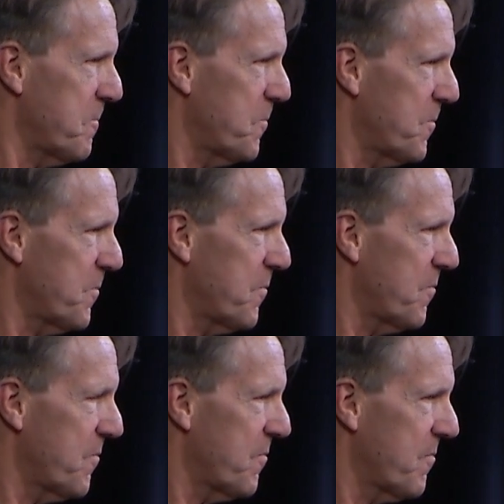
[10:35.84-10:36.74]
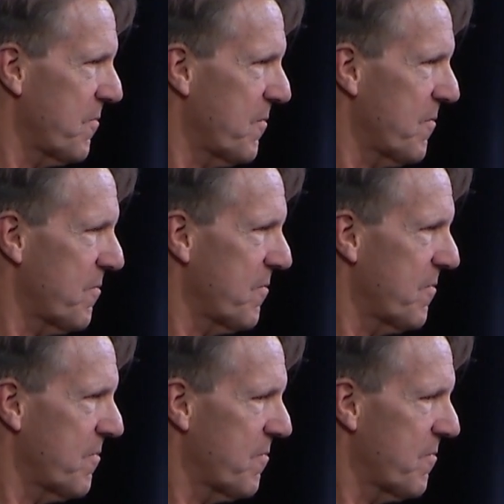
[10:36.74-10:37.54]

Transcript: [no speech]